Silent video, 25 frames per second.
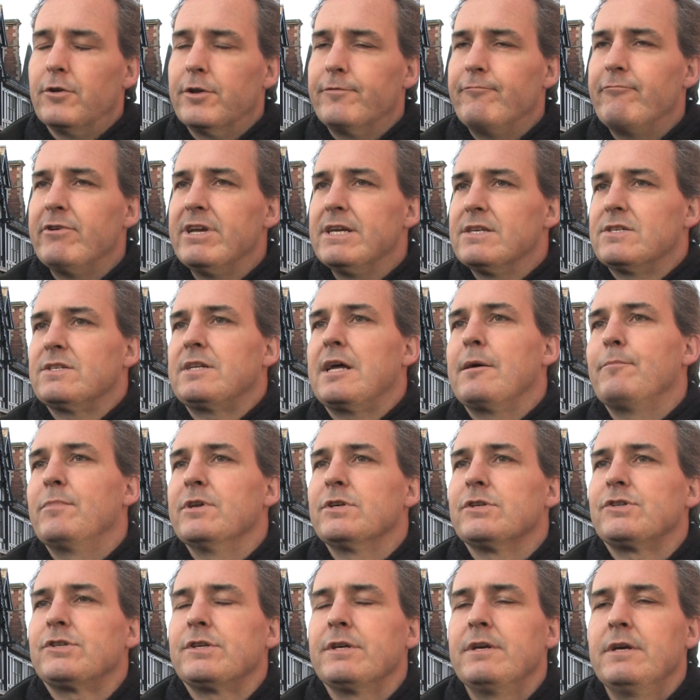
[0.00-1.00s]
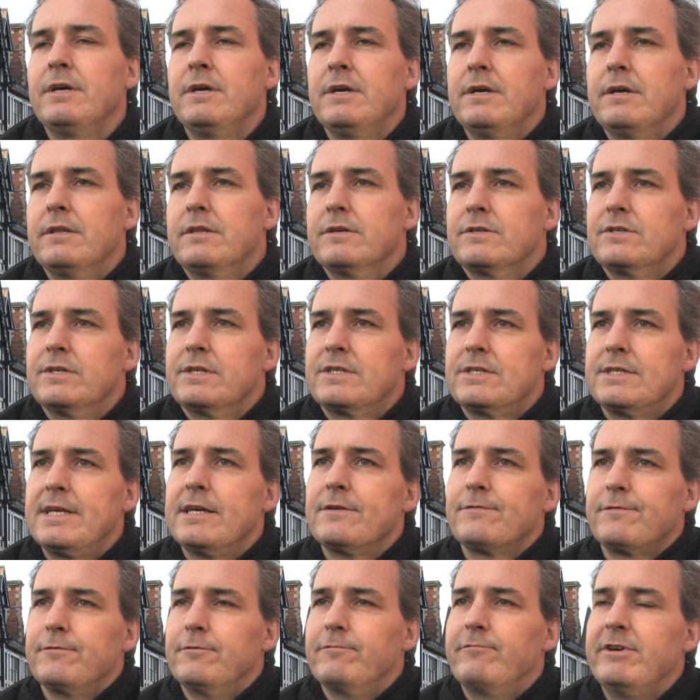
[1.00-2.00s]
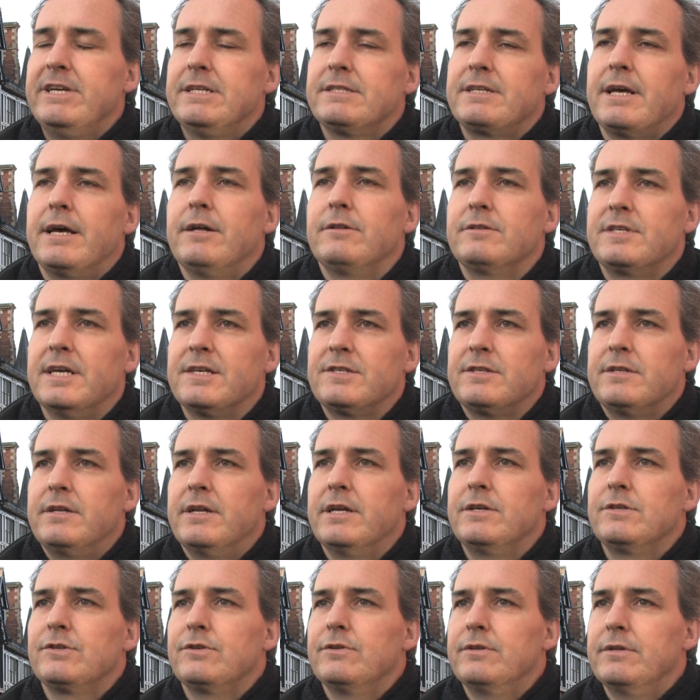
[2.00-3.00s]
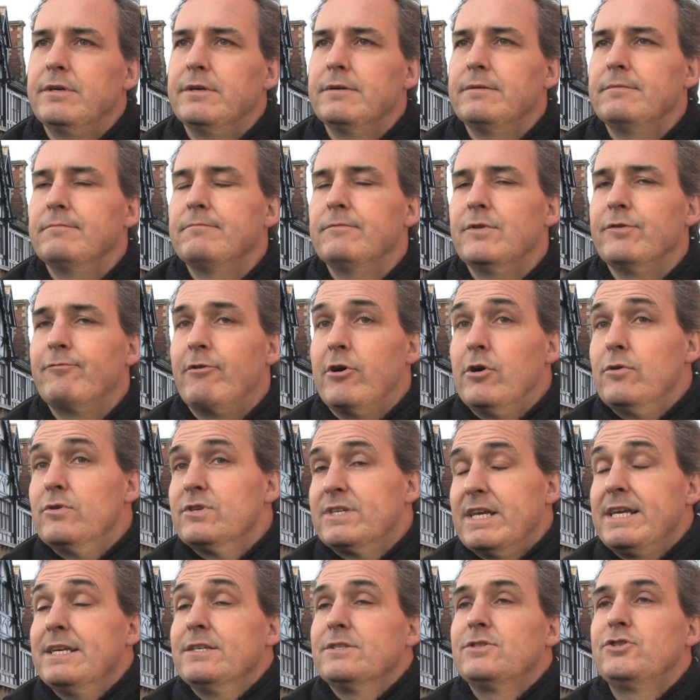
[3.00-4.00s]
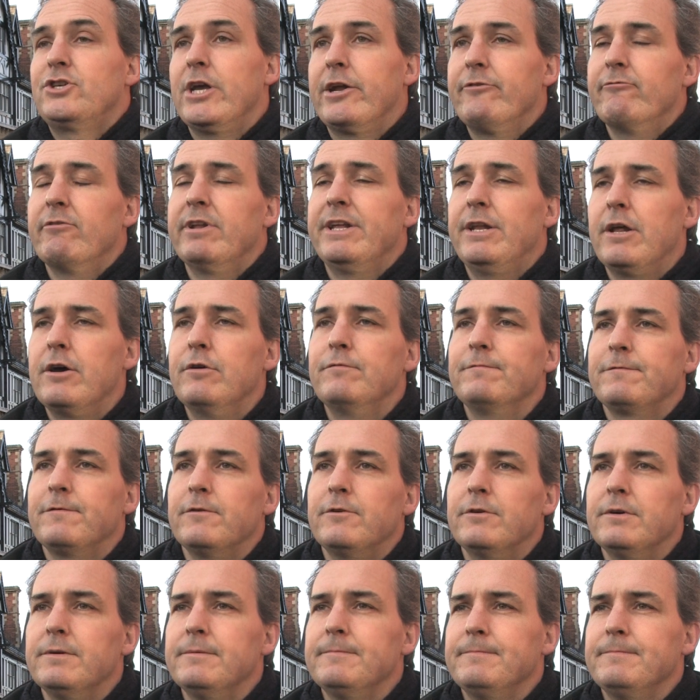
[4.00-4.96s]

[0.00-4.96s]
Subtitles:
and re-establish the successful retail destination that the Rose is generally known for.